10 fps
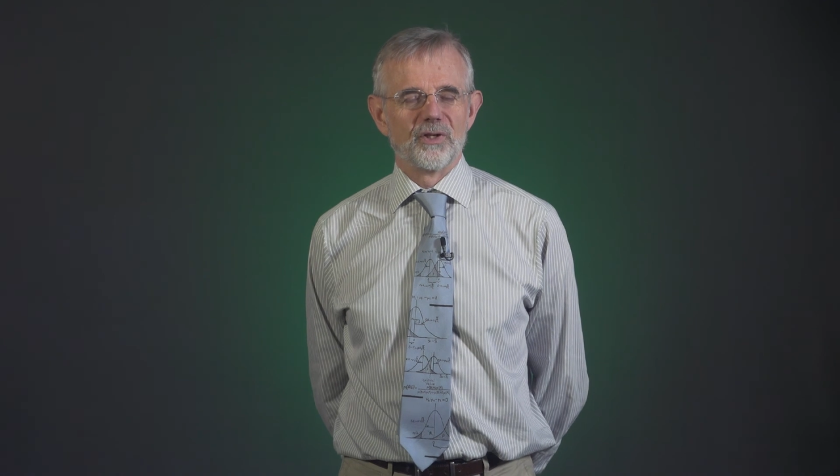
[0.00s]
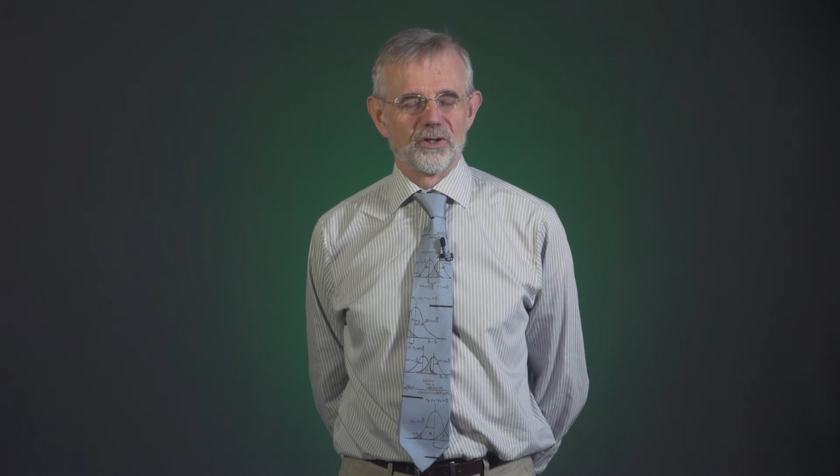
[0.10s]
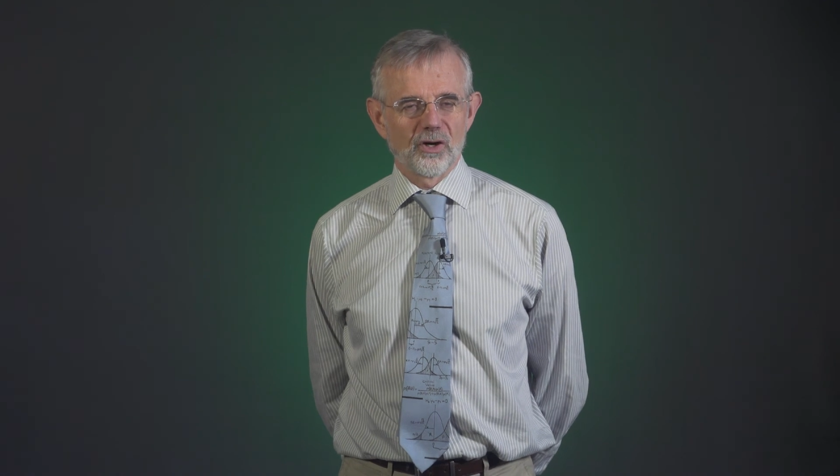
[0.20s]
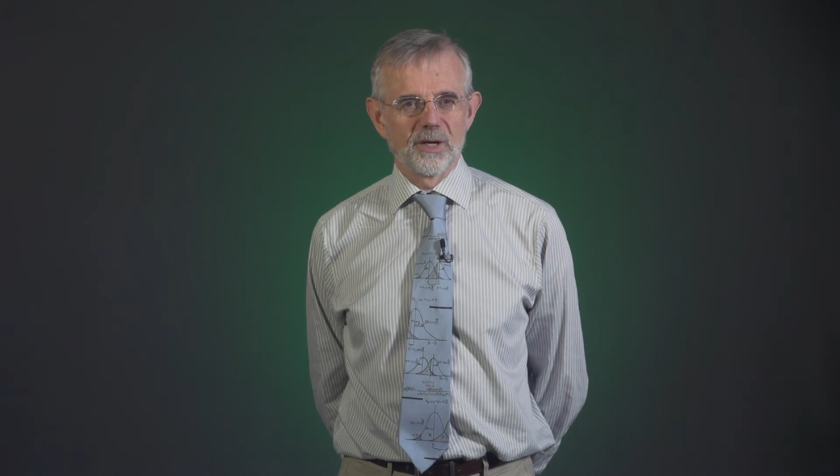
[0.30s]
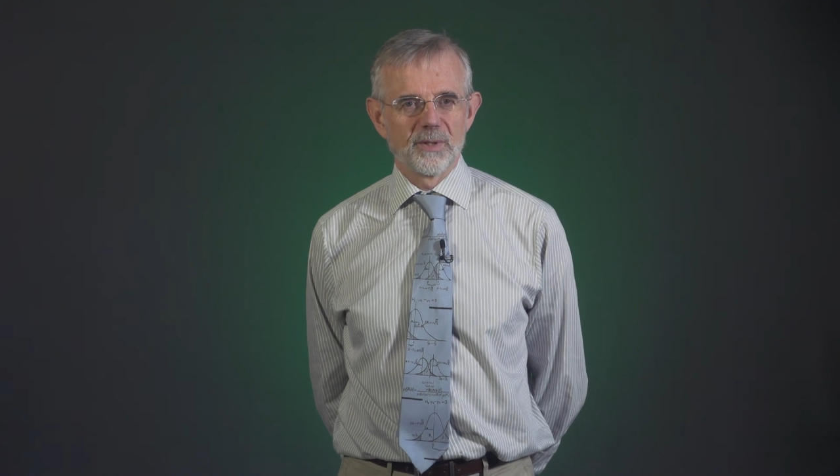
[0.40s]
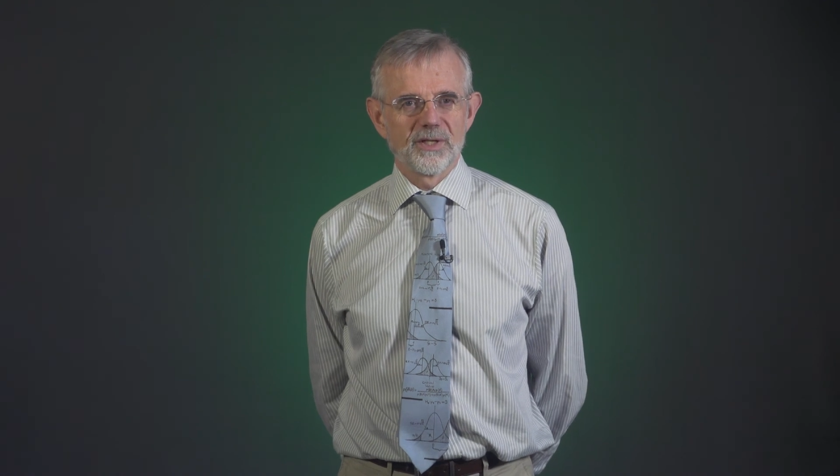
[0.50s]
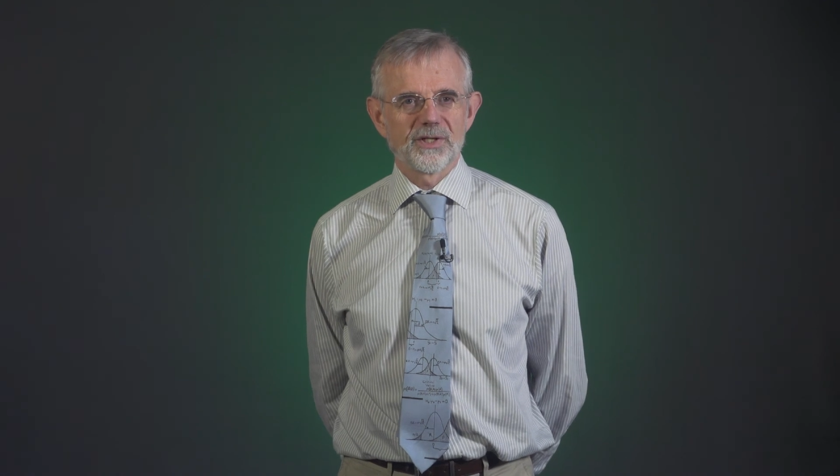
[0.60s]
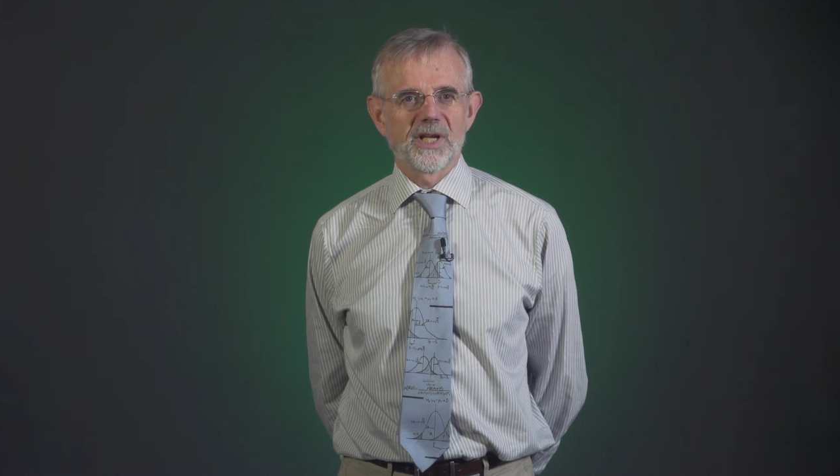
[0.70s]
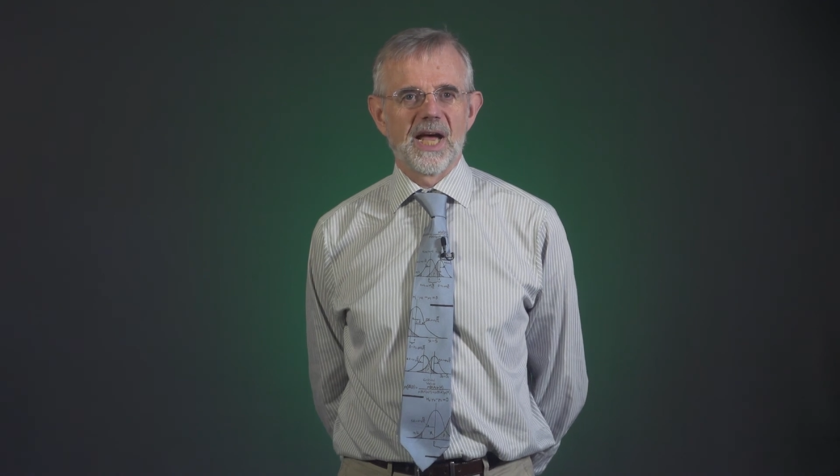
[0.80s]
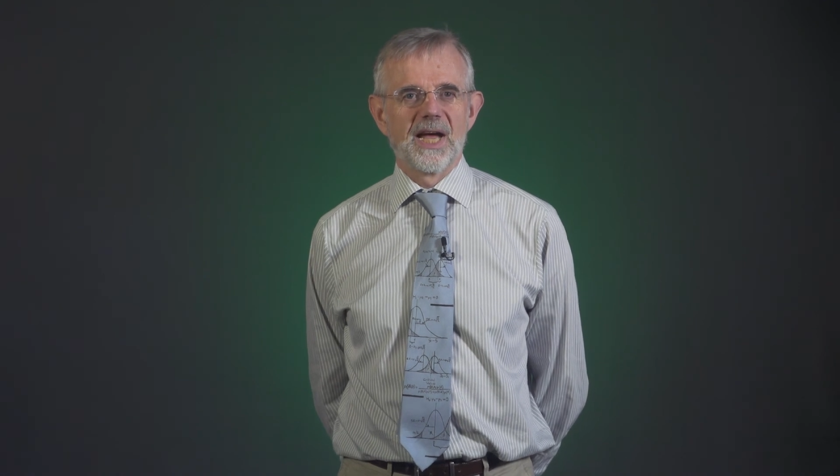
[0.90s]
the
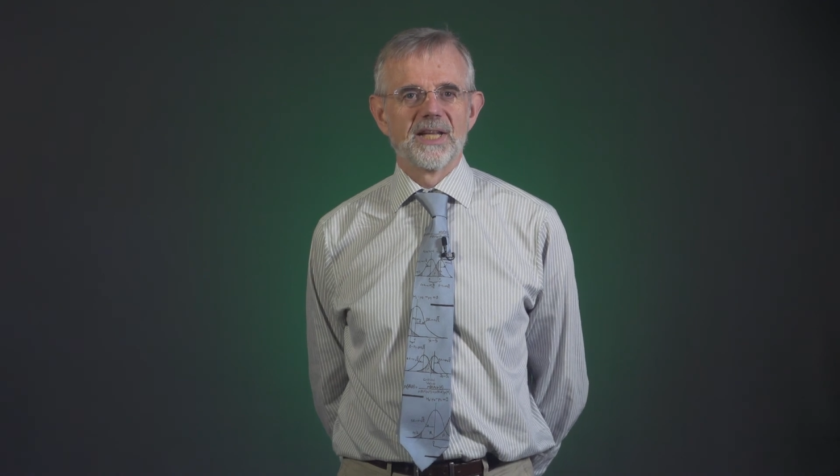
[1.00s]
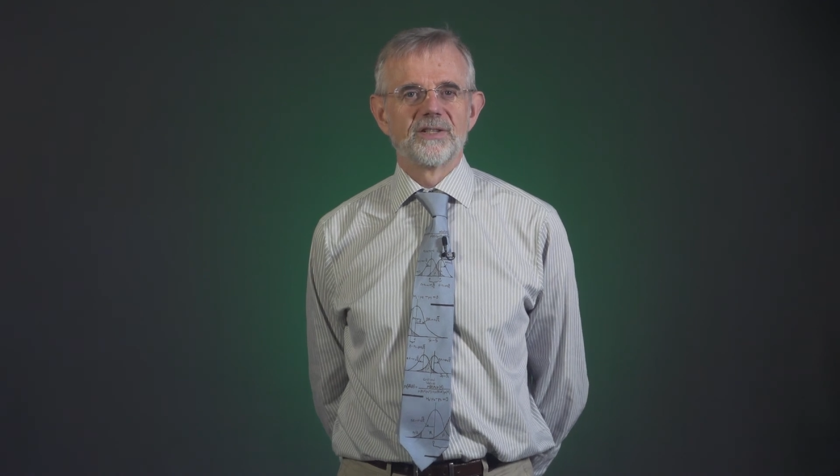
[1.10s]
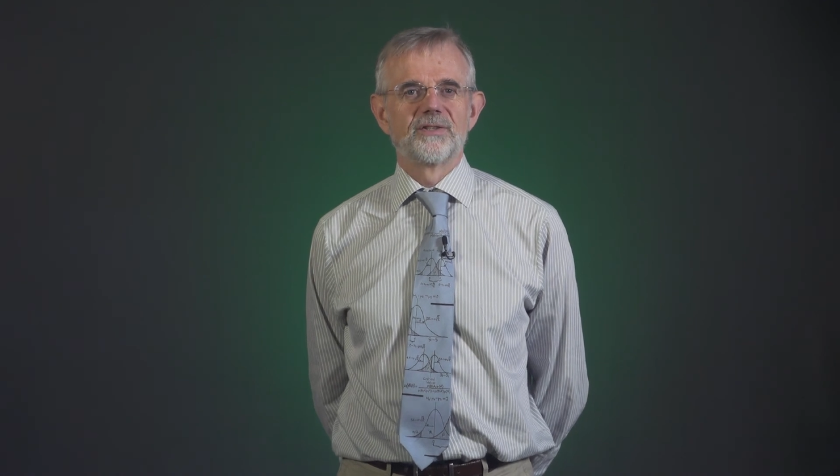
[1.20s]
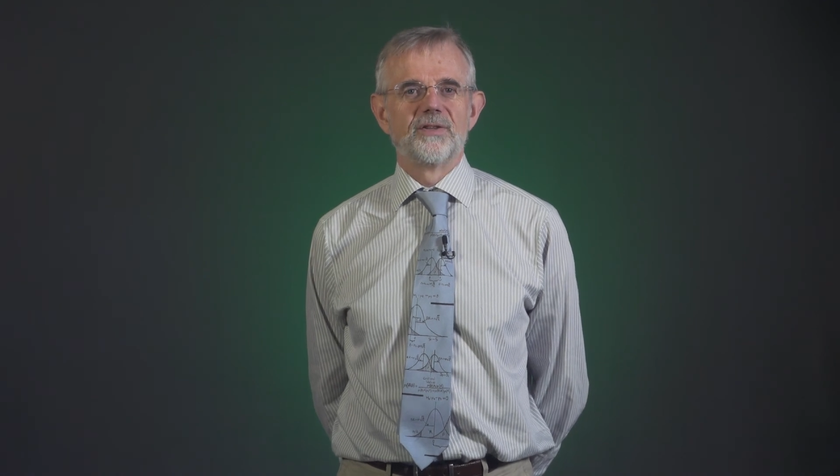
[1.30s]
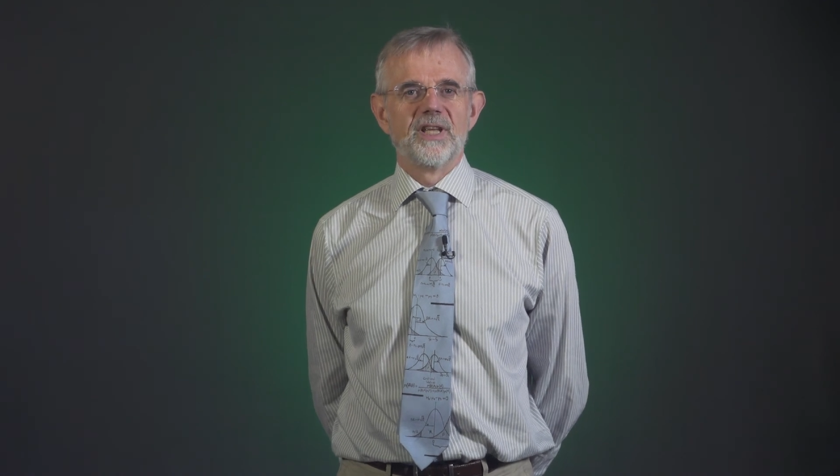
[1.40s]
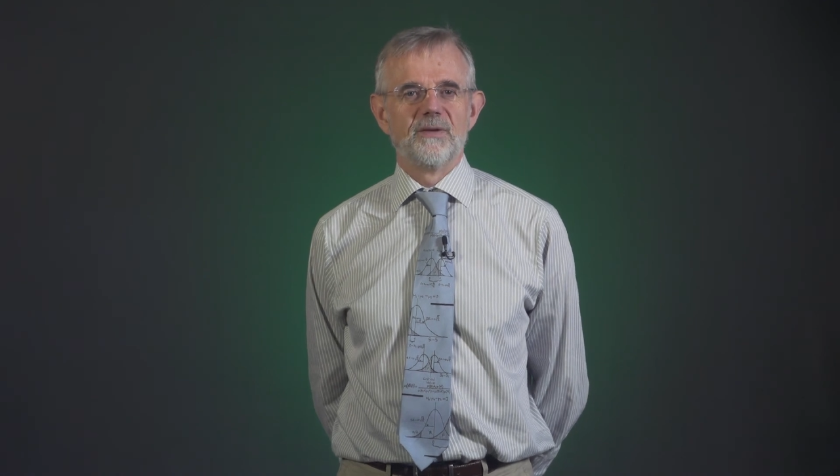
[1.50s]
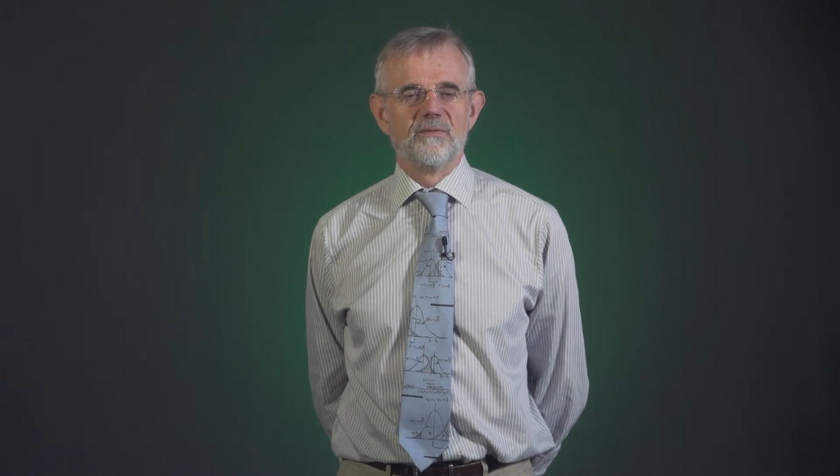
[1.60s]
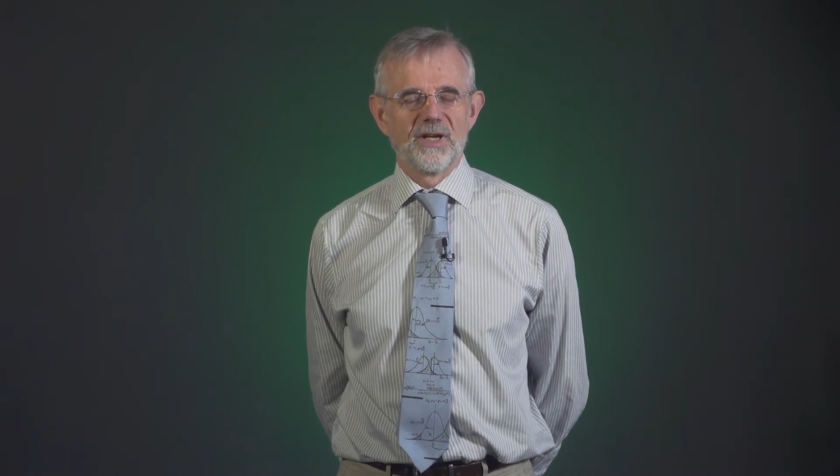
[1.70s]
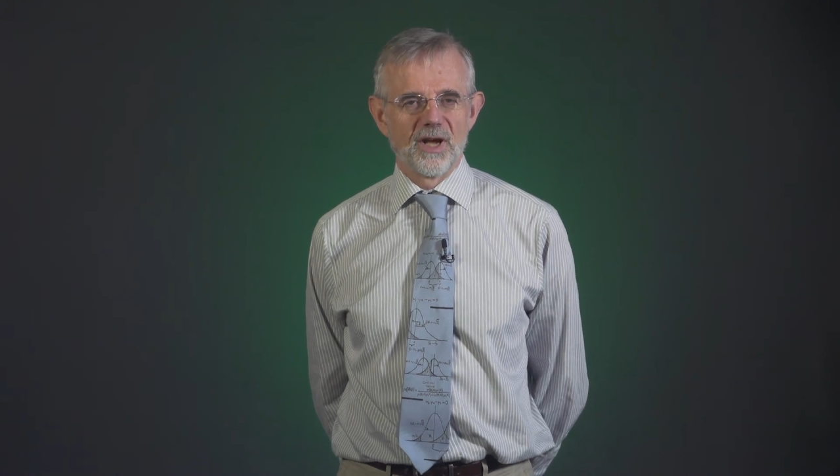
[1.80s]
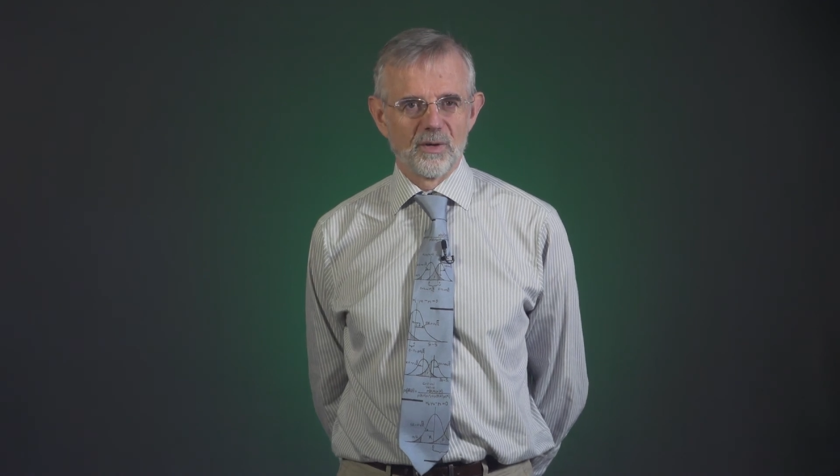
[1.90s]
documents and the
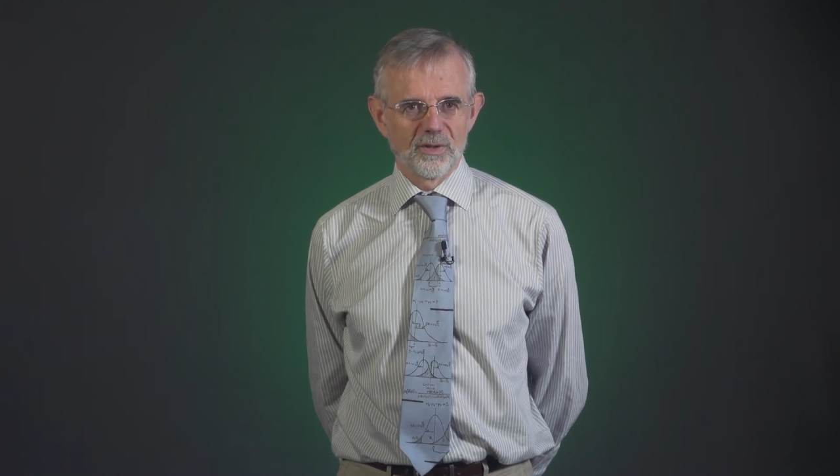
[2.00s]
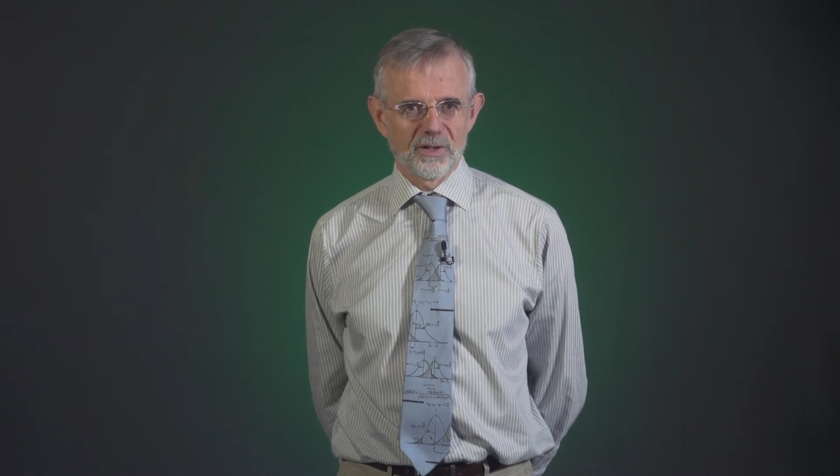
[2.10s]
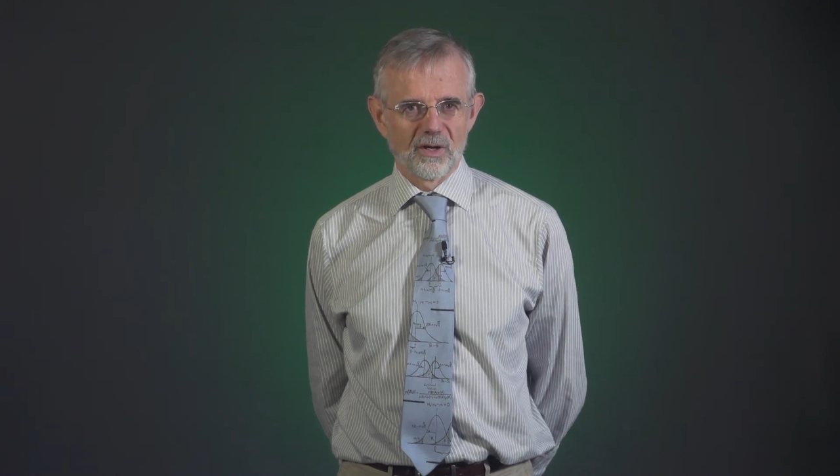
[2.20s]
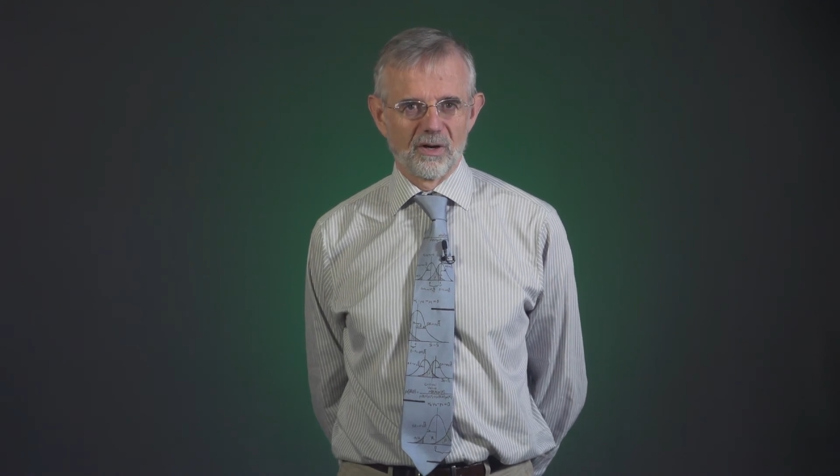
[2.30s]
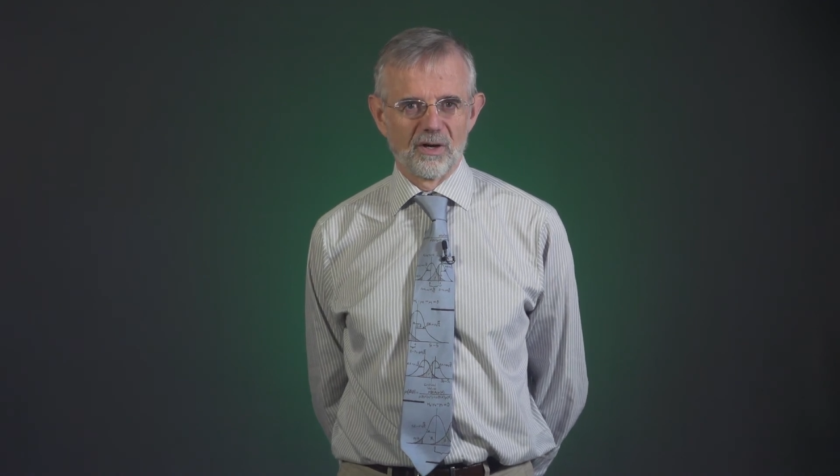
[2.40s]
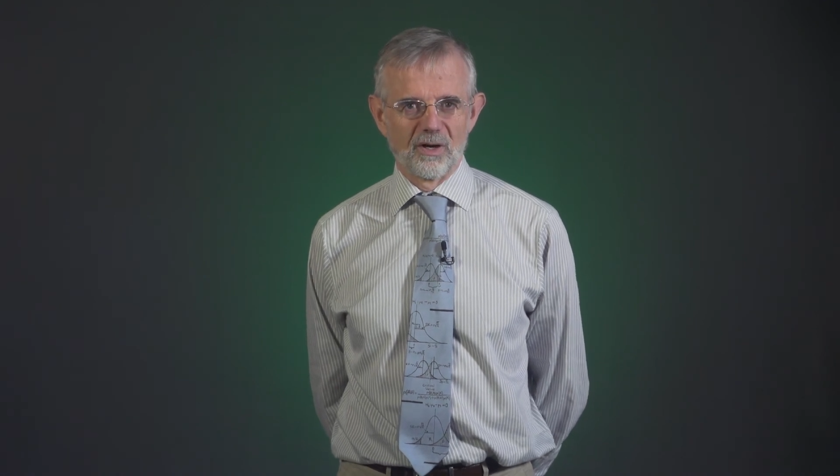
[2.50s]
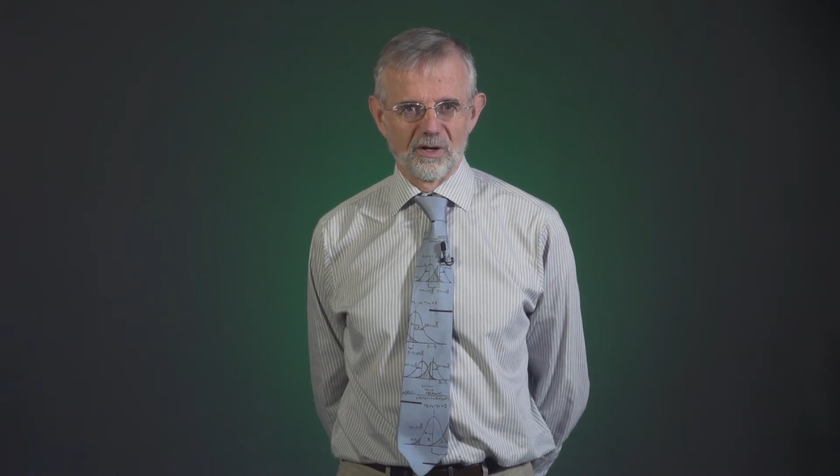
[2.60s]
videos uh,